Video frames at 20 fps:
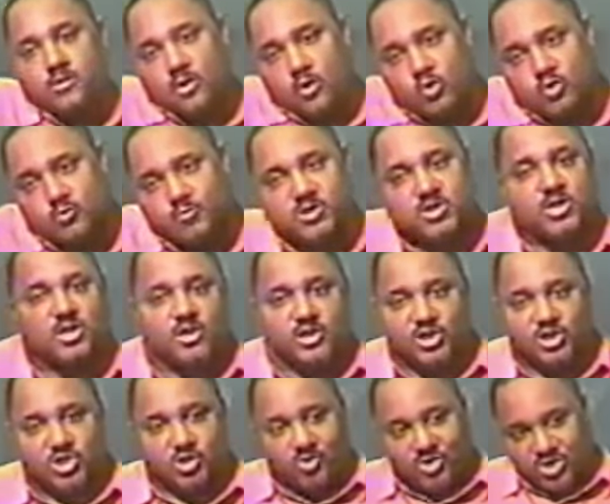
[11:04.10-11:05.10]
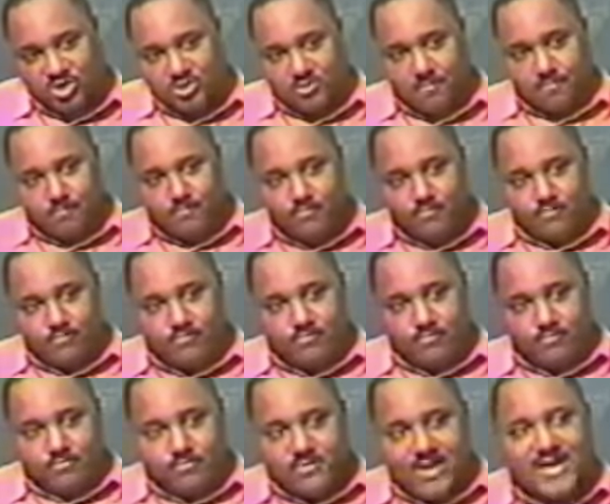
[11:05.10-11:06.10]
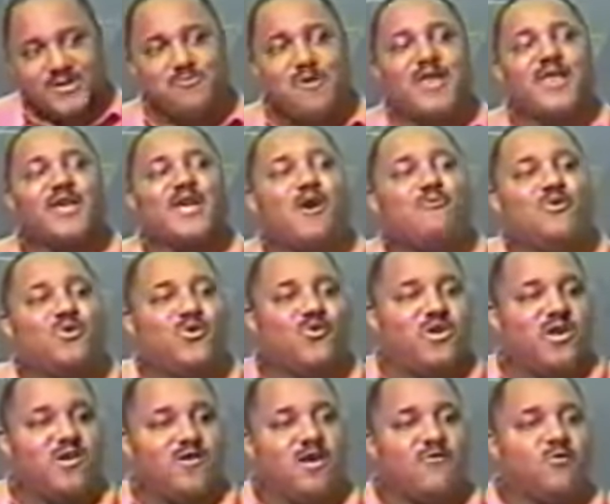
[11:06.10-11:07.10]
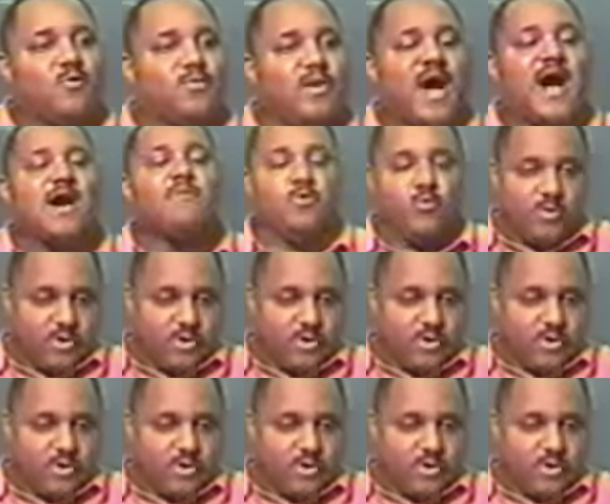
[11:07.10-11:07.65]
in those particular churches. That's why they got one on every block.